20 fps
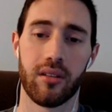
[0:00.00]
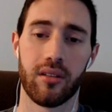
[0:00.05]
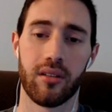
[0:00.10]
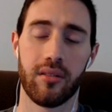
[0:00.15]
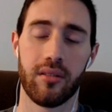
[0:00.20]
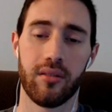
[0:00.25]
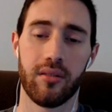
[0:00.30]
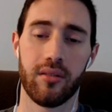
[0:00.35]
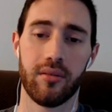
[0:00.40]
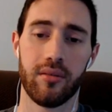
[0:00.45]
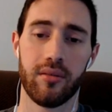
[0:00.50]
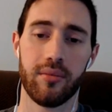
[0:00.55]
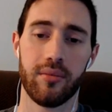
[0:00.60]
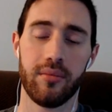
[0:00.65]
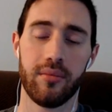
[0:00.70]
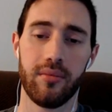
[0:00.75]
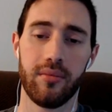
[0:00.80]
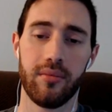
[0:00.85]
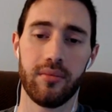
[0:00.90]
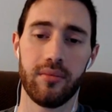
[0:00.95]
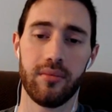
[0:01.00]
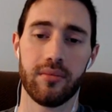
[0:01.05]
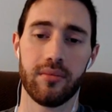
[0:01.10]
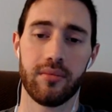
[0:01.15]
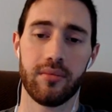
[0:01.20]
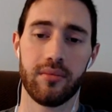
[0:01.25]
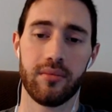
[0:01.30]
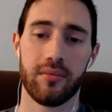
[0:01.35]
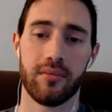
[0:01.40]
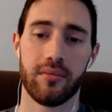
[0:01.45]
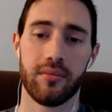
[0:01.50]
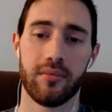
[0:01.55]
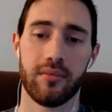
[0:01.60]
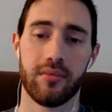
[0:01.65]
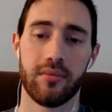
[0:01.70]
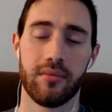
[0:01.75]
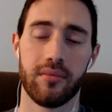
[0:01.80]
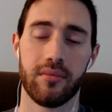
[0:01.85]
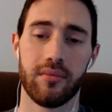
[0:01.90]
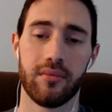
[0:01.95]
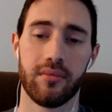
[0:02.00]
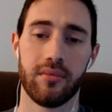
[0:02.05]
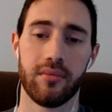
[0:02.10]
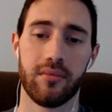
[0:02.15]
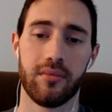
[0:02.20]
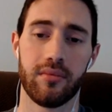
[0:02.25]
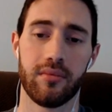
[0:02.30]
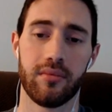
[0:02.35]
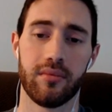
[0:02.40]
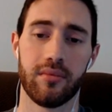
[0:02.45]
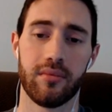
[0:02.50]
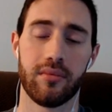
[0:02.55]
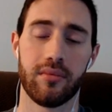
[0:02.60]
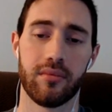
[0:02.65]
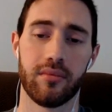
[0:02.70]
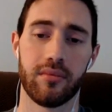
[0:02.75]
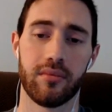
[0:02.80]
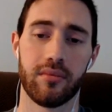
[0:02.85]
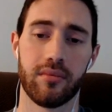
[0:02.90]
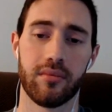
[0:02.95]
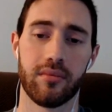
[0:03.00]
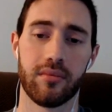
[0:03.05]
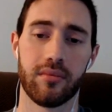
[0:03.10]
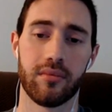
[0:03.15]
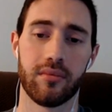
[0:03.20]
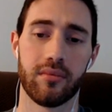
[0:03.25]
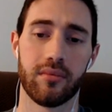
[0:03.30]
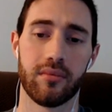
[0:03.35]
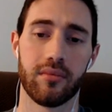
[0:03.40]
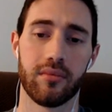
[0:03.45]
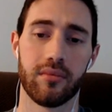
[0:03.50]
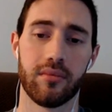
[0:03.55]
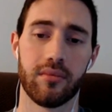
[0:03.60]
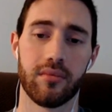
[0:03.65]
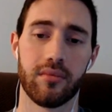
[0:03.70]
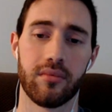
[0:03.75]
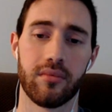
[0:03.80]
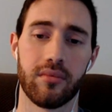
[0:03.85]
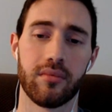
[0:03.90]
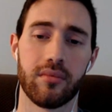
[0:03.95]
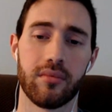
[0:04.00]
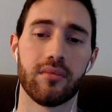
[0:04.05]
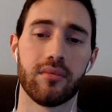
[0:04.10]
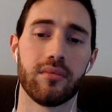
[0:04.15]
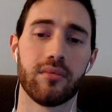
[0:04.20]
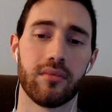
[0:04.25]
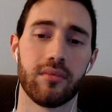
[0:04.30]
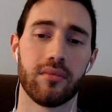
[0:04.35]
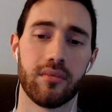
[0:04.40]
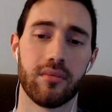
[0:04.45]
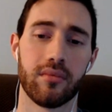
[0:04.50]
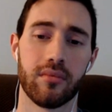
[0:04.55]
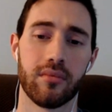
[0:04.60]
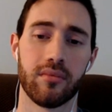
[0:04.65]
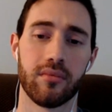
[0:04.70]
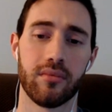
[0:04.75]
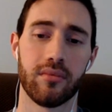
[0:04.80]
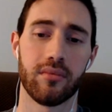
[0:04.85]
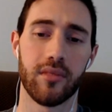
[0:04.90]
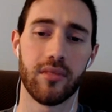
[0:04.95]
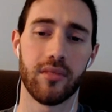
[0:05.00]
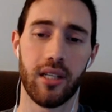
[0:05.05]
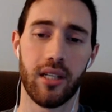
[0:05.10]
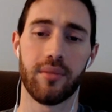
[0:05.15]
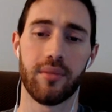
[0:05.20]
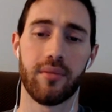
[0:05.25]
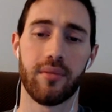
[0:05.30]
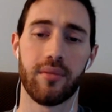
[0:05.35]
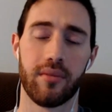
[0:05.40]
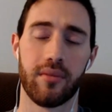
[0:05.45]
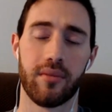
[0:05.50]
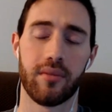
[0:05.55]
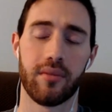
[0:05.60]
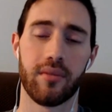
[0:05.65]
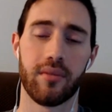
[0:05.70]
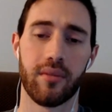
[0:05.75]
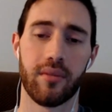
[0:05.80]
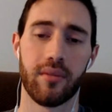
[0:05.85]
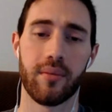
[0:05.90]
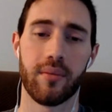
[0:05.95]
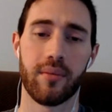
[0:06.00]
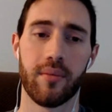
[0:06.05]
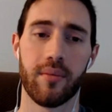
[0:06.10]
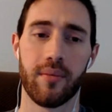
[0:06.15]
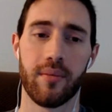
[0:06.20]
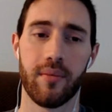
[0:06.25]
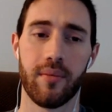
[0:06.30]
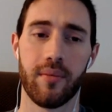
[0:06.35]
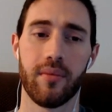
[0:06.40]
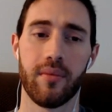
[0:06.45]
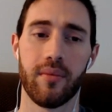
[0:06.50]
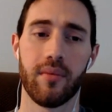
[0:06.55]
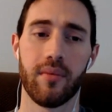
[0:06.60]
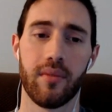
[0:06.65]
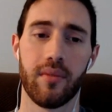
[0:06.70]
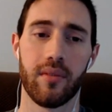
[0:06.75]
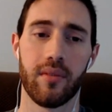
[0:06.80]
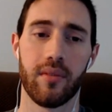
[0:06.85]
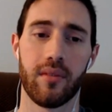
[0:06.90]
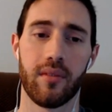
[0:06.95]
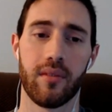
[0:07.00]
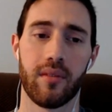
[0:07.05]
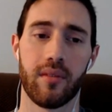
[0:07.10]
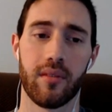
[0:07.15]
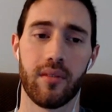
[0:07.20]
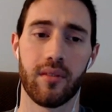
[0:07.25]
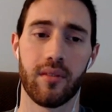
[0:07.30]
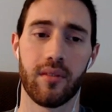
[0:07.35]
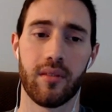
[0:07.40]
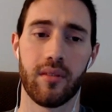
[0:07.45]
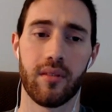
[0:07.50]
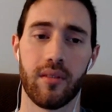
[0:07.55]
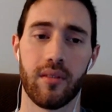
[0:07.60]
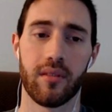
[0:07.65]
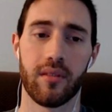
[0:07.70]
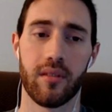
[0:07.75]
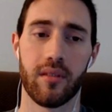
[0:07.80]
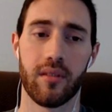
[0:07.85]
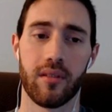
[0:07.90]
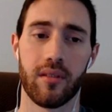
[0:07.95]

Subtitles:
This person isn't speaking.